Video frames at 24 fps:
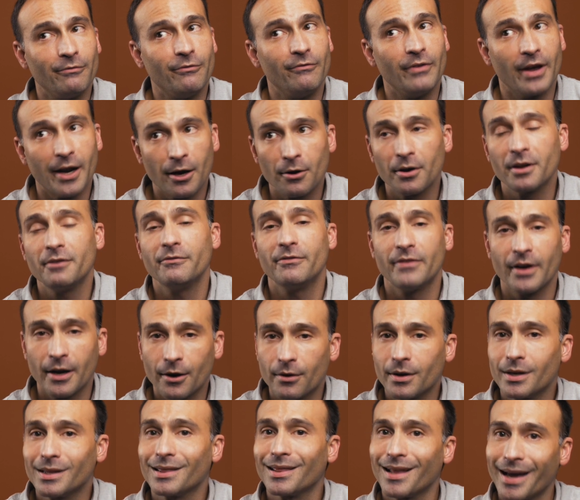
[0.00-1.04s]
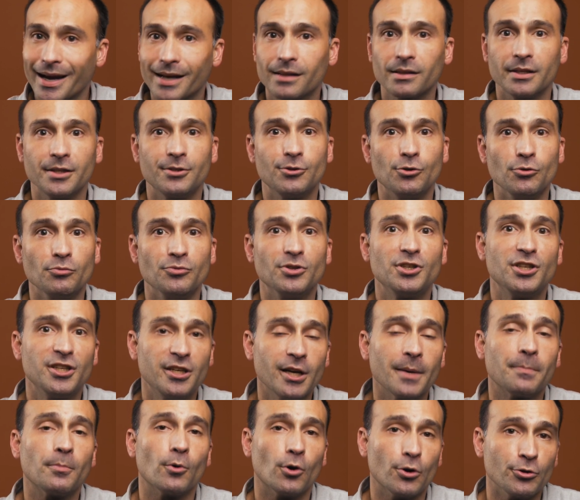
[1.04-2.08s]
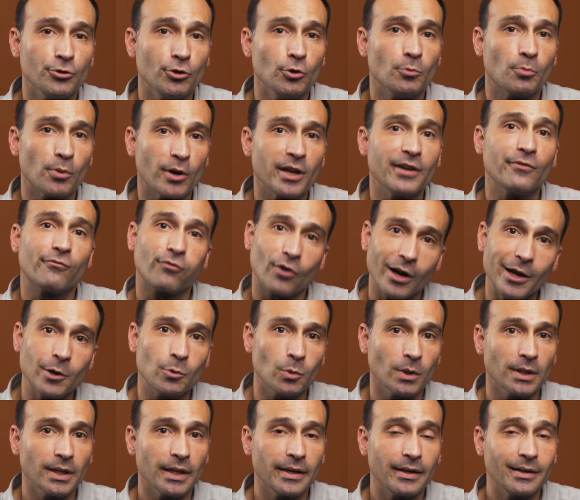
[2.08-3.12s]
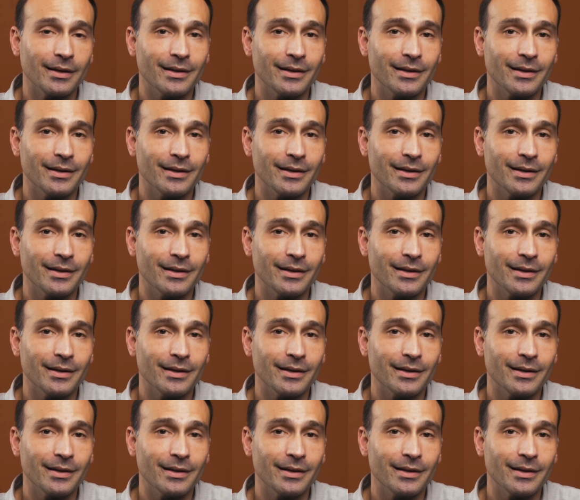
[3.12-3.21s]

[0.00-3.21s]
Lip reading: very, very likely to chip on you pretty frequently.